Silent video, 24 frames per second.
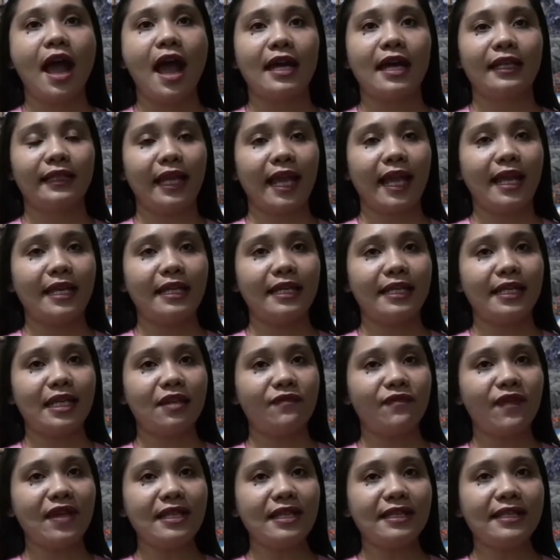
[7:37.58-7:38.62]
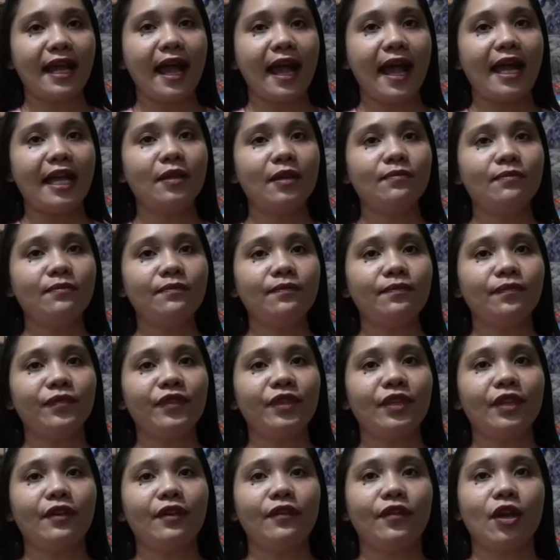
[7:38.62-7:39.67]
At any given time,
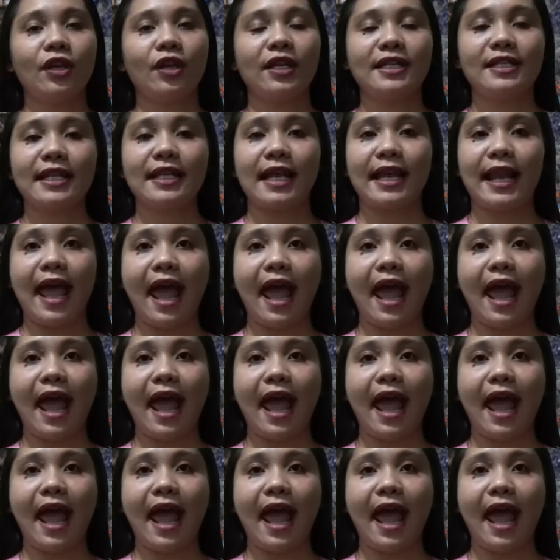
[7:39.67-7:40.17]
there is an